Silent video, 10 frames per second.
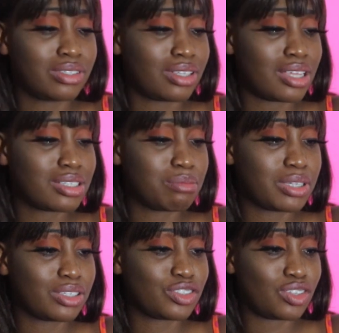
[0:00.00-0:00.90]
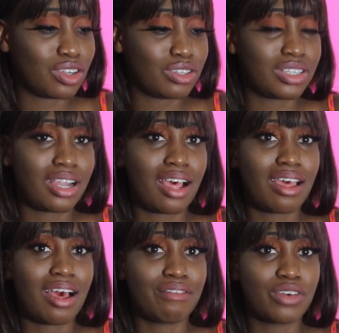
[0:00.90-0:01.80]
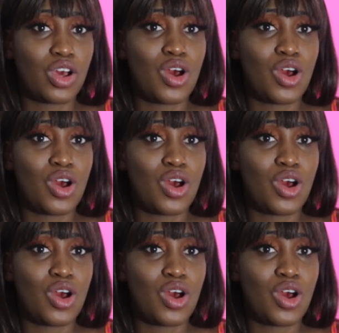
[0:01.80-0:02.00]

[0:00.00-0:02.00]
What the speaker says: that's the biggest struggle that I have